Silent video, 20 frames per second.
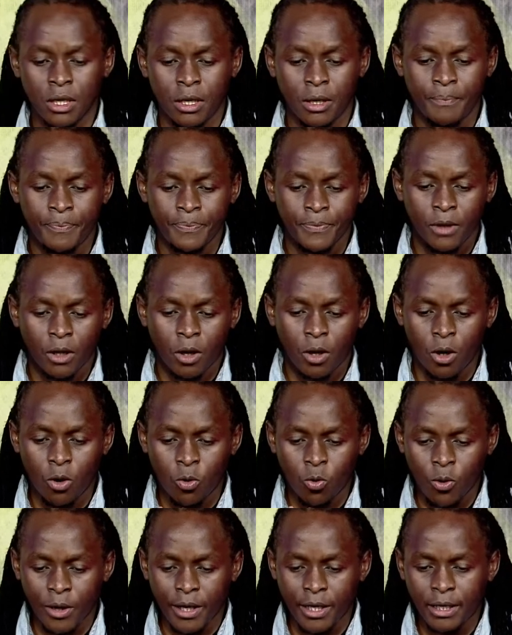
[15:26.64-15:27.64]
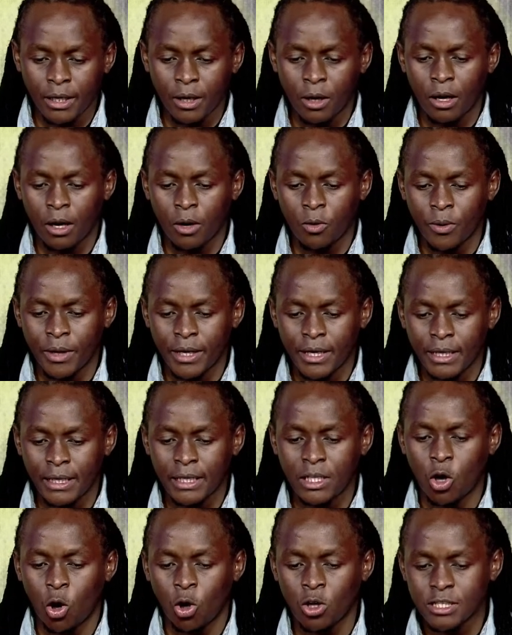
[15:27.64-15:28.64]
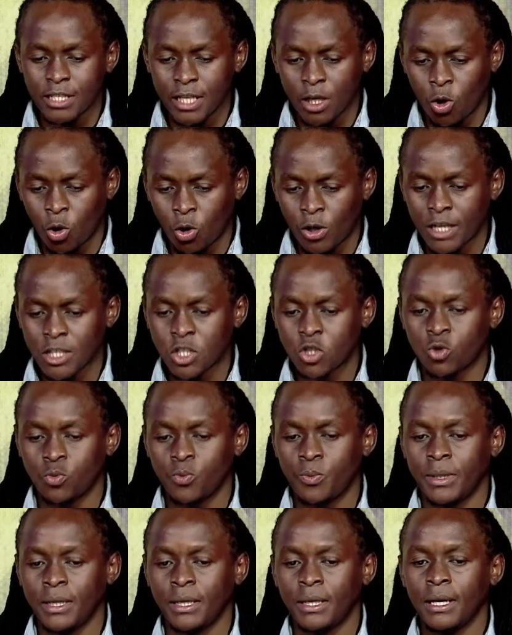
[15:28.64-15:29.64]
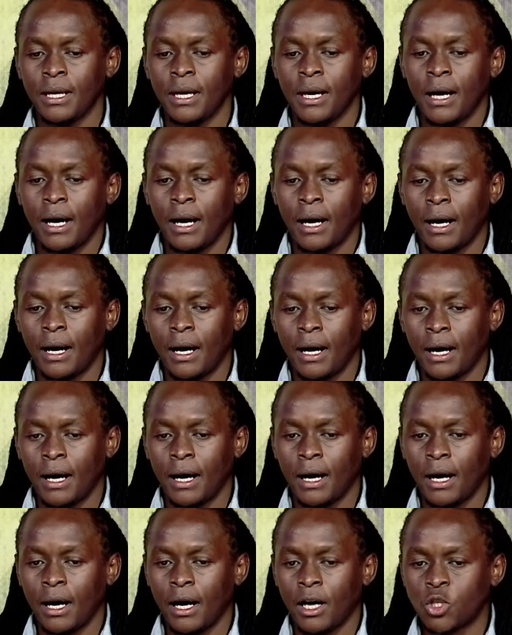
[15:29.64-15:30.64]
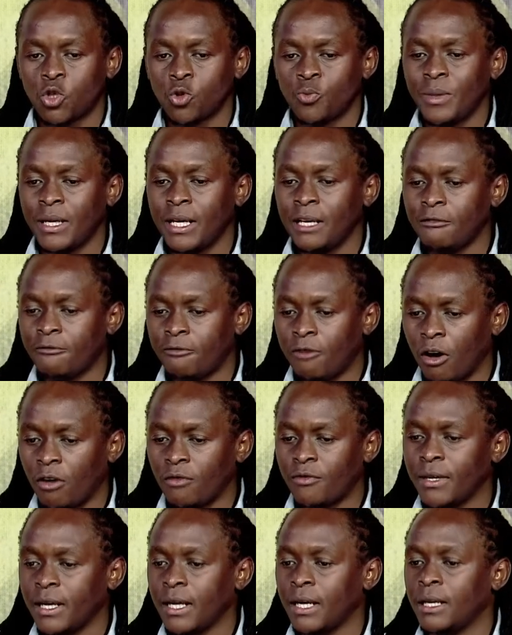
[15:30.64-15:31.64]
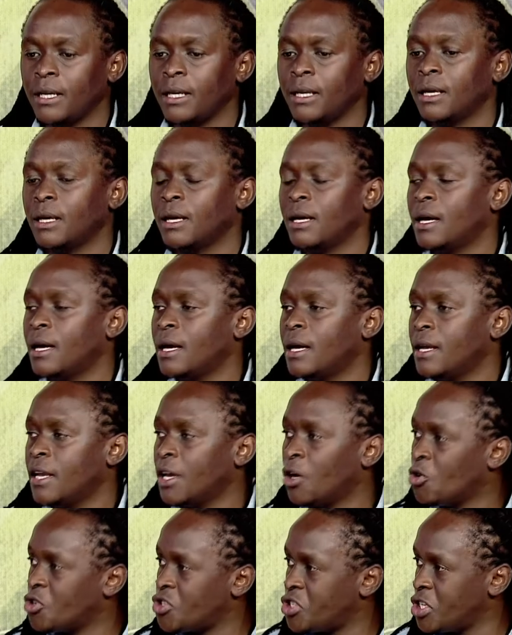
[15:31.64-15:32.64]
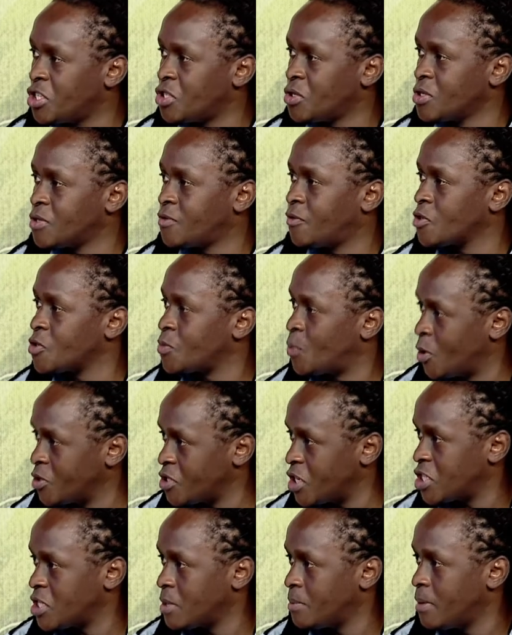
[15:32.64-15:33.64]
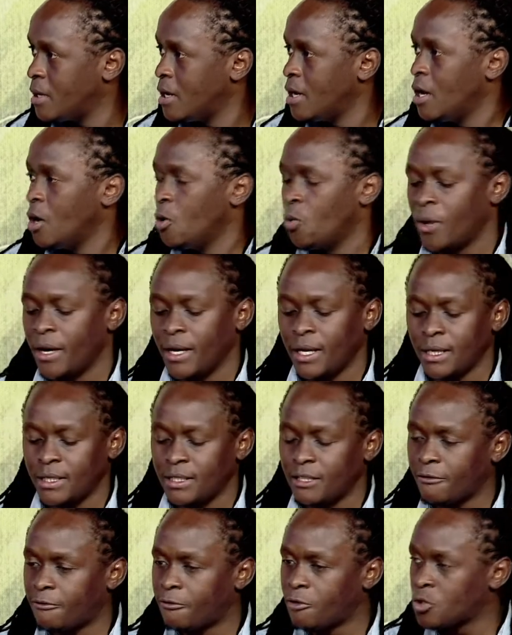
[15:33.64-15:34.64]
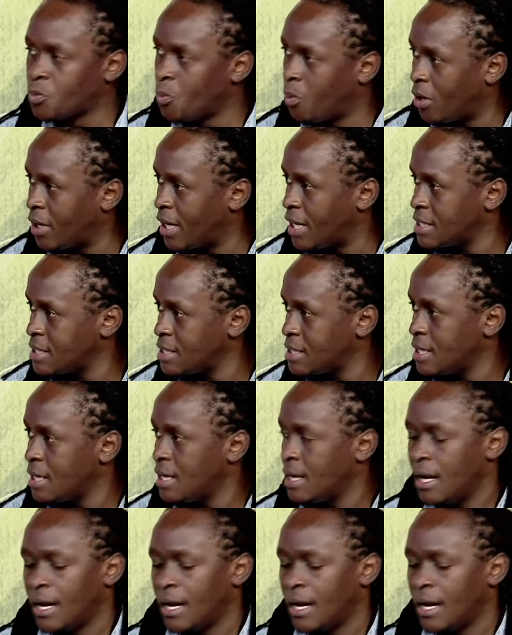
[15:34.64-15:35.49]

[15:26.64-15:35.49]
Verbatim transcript: Uh, uh, we uh, we need all stakeholders to be uh, to be involved in negotiations for sponsorship. Yeah. We need the footballers.